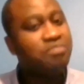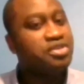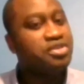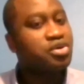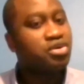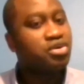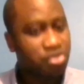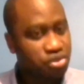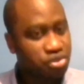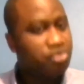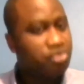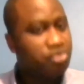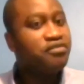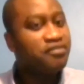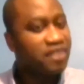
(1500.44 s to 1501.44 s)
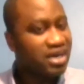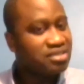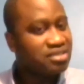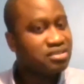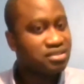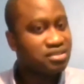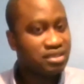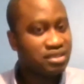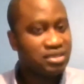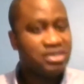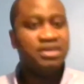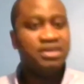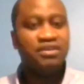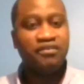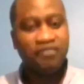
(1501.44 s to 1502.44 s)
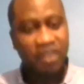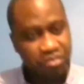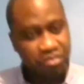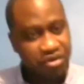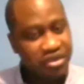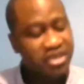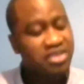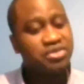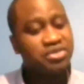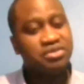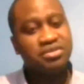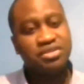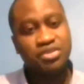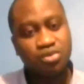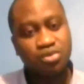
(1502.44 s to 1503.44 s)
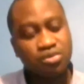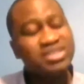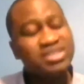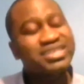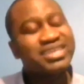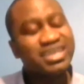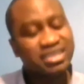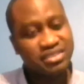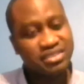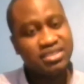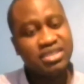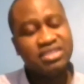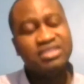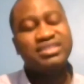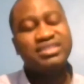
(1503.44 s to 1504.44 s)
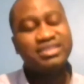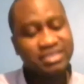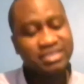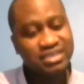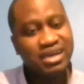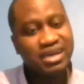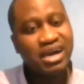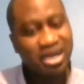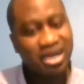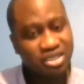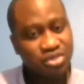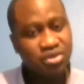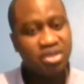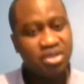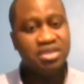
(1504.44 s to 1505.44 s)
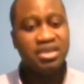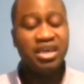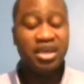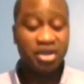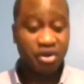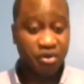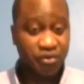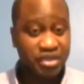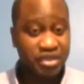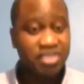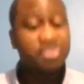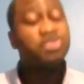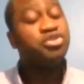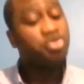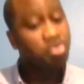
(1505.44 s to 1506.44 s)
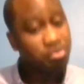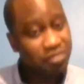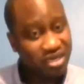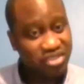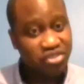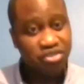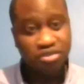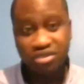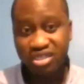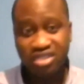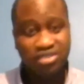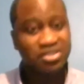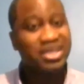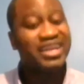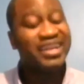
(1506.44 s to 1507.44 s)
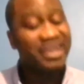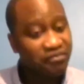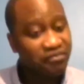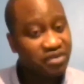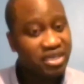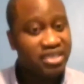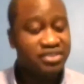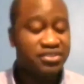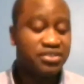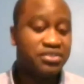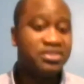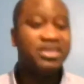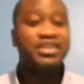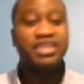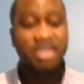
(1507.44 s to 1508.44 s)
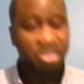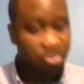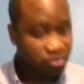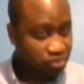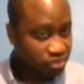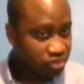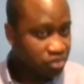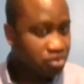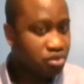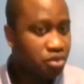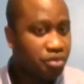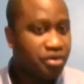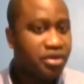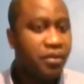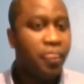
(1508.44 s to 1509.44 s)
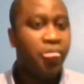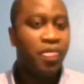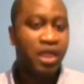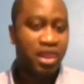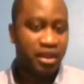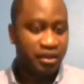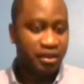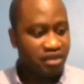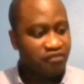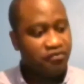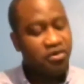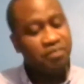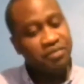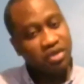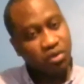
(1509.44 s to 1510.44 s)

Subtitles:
misconstrue facts? Fabrication is to what extent did they actually create new materials that never existed into the story? Then from the